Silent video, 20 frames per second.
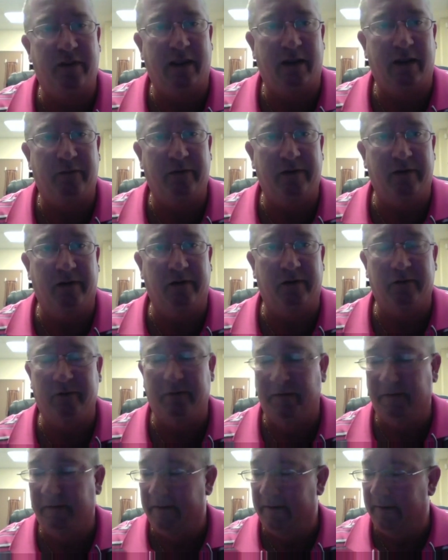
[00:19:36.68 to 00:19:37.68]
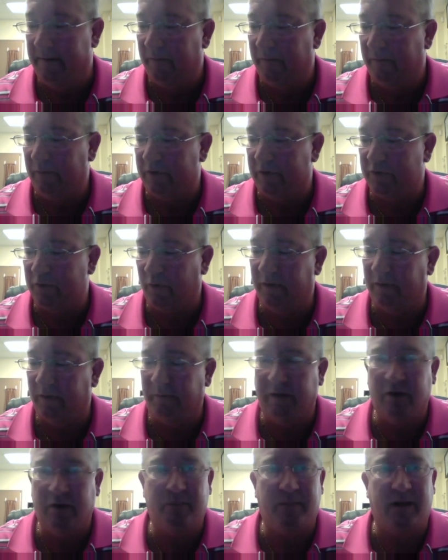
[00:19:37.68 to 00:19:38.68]
that window, we shorten the
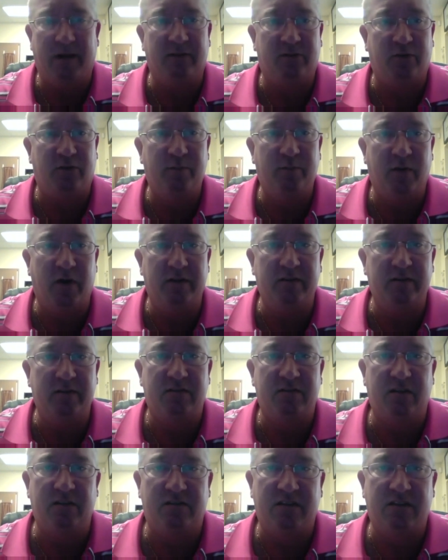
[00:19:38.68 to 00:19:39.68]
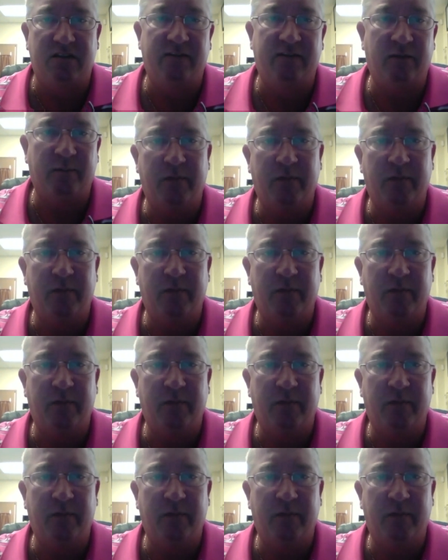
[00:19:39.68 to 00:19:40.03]
window by two months, save them